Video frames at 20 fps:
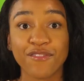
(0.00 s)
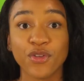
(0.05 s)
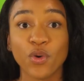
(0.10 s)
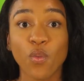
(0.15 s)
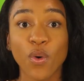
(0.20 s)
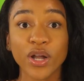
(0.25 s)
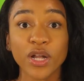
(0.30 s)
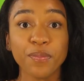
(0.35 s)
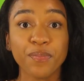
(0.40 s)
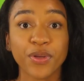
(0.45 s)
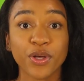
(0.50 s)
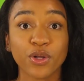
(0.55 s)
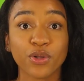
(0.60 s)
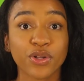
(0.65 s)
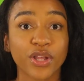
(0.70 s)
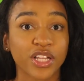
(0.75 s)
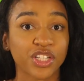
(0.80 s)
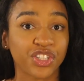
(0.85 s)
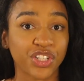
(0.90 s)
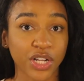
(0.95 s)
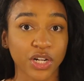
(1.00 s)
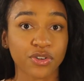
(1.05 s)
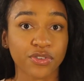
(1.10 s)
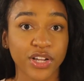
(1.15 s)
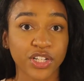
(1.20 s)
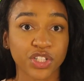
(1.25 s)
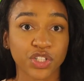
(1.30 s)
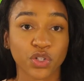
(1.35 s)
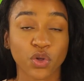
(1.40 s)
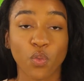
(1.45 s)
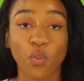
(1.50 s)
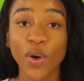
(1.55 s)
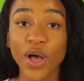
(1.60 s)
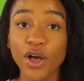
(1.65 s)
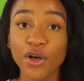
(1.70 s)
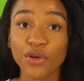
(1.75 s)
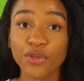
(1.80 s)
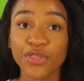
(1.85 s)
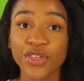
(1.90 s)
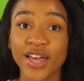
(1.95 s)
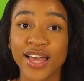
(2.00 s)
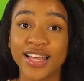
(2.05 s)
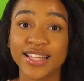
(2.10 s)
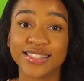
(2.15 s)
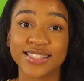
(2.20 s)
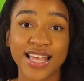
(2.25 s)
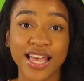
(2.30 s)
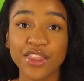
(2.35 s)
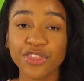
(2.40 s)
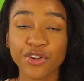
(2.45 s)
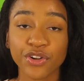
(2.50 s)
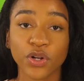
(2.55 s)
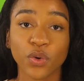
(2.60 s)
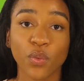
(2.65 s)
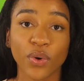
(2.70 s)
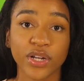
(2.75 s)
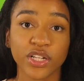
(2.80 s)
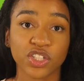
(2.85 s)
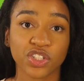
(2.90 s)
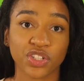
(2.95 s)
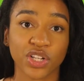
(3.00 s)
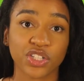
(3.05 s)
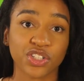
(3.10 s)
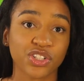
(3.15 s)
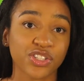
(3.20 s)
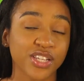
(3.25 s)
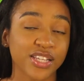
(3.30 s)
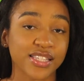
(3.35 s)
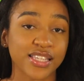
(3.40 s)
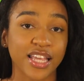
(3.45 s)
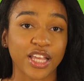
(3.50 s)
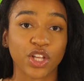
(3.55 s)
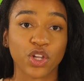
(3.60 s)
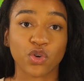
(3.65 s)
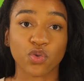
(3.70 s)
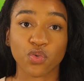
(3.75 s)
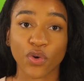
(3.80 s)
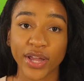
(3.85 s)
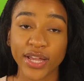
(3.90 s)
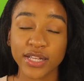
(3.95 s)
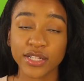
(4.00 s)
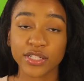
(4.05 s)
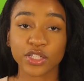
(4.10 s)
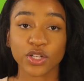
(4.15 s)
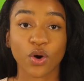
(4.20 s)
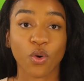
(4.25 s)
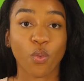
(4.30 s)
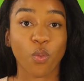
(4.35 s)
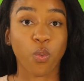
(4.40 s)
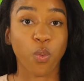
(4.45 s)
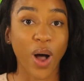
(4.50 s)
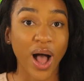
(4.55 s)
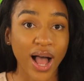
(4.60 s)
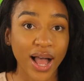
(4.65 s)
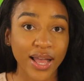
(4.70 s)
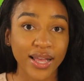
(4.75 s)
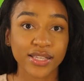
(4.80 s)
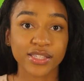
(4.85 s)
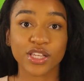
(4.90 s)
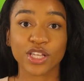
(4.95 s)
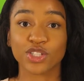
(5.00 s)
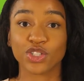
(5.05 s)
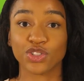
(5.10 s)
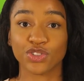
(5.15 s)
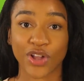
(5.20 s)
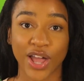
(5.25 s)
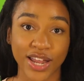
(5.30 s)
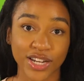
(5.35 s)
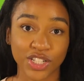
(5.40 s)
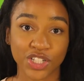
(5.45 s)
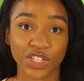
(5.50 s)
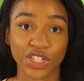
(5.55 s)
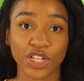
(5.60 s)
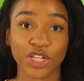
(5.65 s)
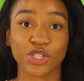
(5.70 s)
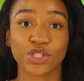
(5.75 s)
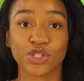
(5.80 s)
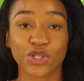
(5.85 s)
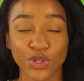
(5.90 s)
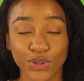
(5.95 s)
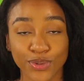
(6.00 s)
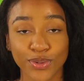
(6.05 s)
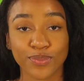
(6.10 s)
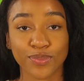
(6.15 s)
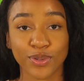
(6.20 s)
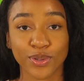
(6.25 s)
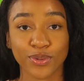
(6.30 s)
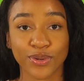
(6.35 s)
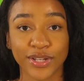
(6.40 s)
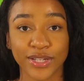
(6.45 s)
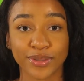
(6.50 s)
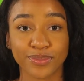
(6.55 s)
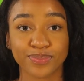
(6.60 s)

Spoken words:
If you want to build generational wealth, 1031 exchanges is a great, wise strategy to employ.